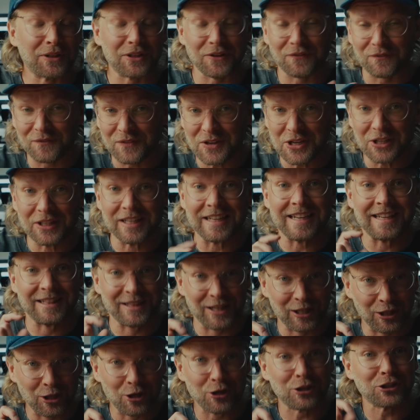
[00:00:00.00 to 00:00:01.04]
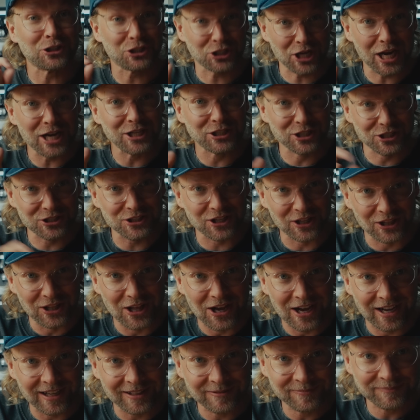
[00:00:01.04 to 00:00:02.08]
the feeling and the look changes a
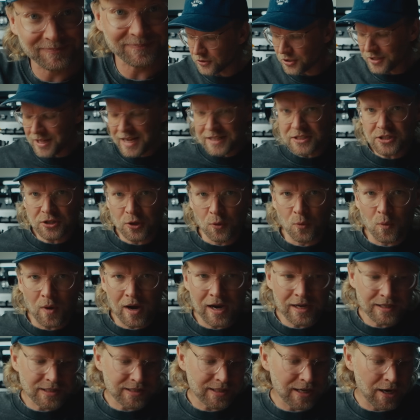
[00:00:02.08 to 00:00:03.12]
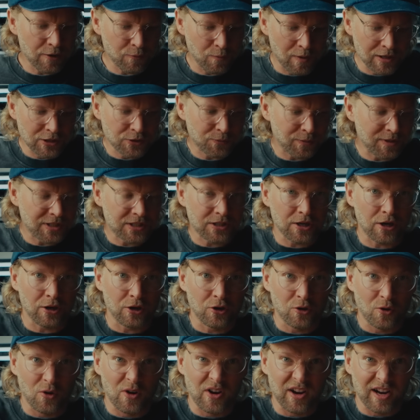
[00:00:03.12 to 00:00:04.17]
lot. So that's the wide side. Once we
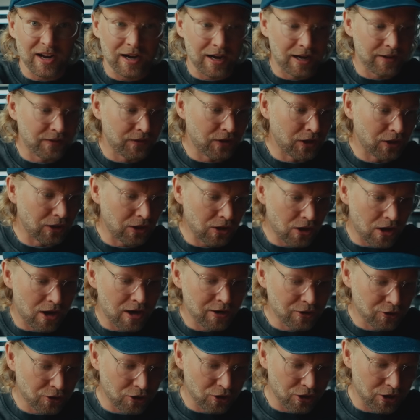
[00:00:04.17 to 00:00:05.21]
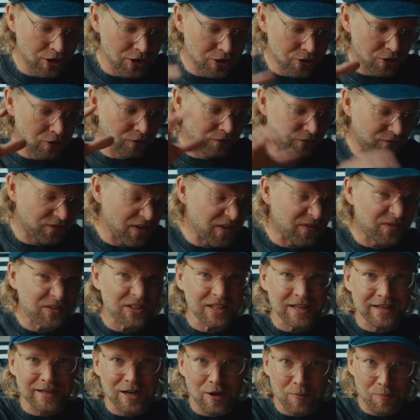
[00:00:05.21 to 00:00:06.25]
start going on the longer,
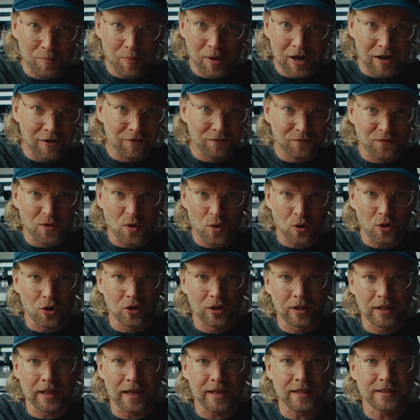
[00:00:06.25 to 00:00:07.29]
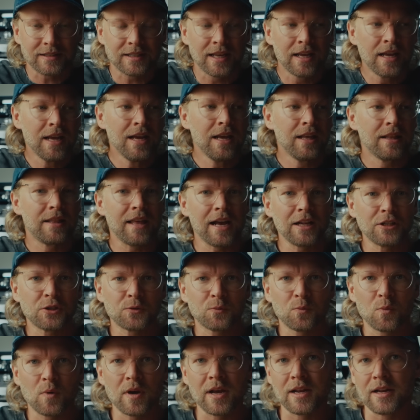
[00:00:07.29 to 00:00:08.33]
50 and above focal lengths, that's
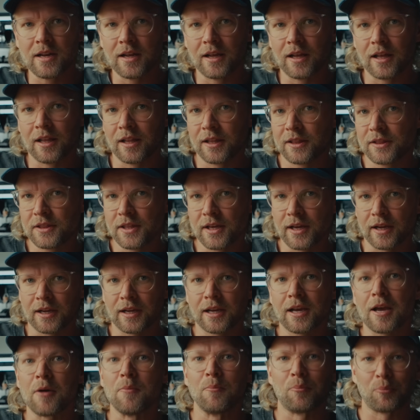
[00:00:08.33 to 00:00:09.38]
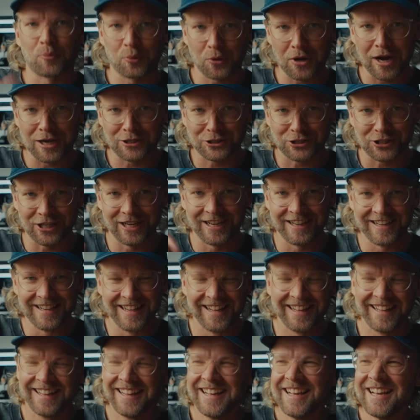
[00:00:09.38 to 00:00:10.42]
when the compression,
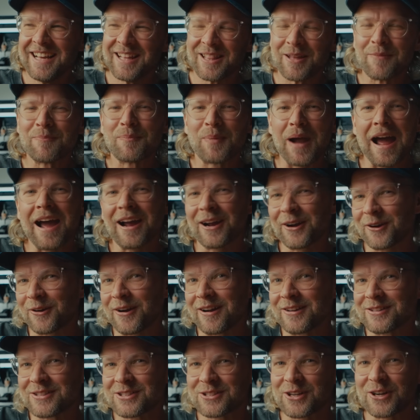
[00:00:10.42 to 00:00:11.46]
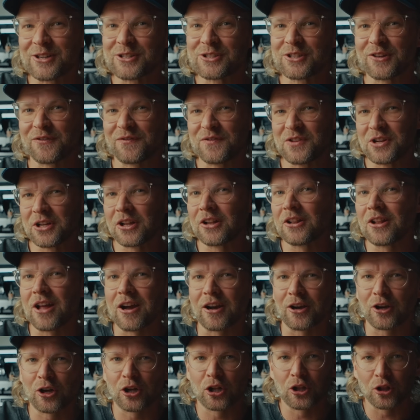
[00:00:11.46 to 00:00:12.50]
the background starts to feel a
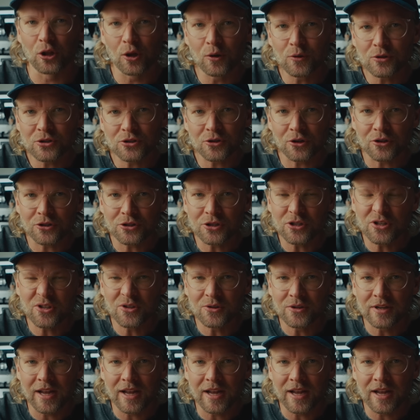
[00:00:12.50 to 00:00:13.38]
lot closer to you